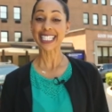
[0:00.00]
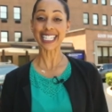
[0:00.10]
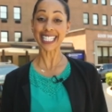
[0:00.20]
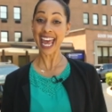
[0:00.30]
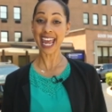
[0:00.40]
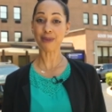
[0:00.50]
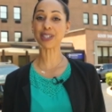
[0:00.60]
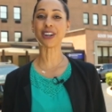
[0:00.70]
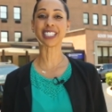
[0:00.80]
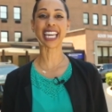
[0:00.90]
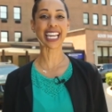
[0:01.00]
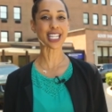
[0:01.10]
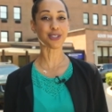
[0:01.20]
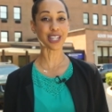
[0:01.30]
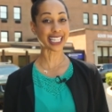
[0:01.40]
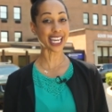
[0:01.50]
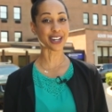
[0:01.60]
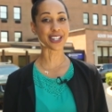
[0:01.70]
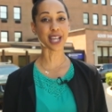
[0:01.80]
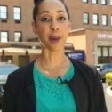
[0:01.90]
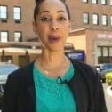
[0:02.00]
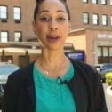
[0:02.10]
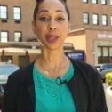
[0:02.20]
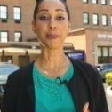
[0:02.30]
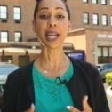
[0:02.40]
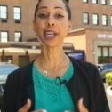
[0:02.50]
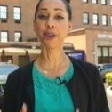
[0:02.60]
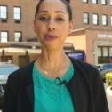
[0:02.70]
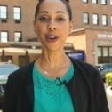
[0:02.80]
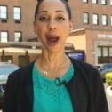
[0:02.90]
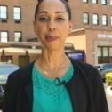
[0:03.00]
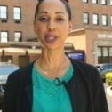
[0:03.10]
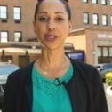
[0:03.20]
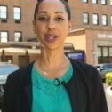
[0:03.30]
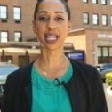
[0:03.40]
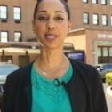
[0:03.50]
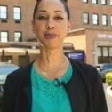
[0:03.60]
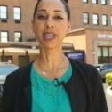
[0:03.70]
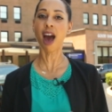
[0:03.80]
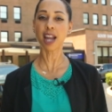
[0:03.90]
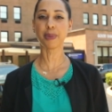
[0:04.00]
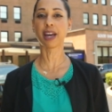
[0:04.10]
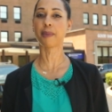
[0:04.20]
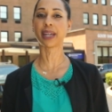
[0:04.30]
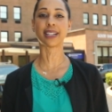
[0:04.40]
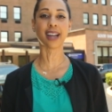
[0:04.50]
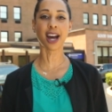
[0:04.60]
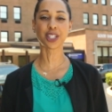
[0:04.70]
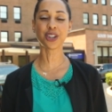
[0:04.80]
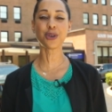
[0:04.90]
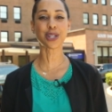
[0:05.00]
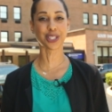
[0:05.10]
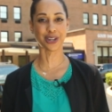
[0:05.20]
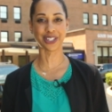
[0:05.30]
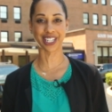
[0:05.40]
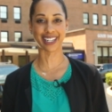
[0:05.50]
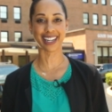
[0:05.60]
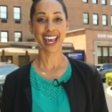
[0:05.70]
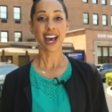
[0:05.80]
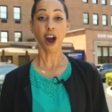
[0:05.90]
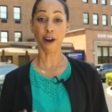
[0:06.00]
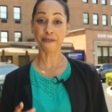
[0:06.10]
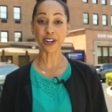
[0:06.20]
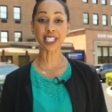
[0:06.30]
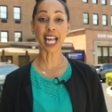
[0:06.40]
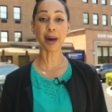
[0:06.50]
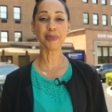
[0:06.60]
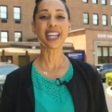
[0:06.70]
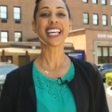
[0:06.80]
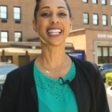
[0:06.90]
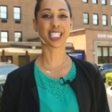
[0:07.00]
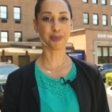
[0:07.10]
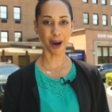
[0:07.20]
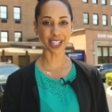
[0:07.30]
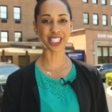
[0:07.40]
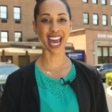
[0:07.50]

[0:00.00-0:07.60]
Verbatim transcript: Today, we talk to industry leaders about the many career opportunities beyond becoming a doctor or surgeon. Our first stop, the Spark